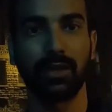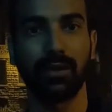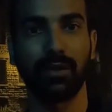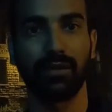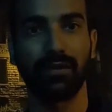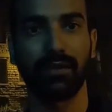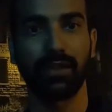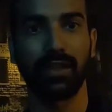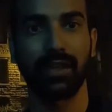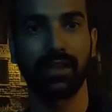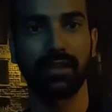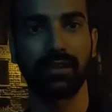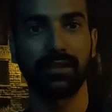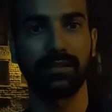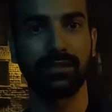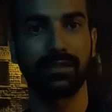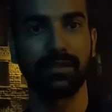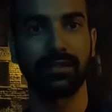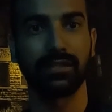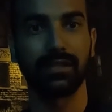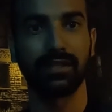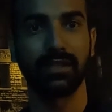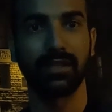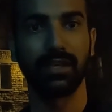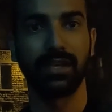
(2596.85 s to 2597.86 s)
new things.
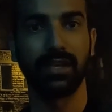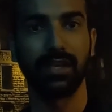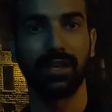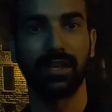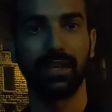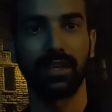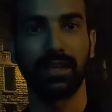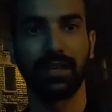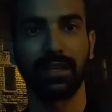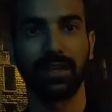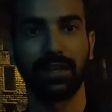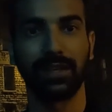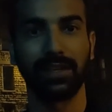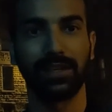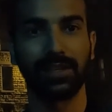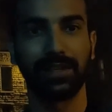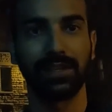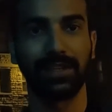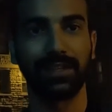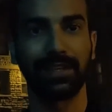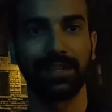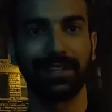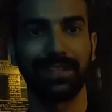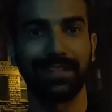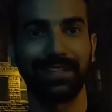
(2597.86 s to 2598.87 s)

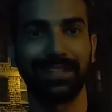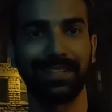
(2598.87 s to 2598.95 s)
Uh,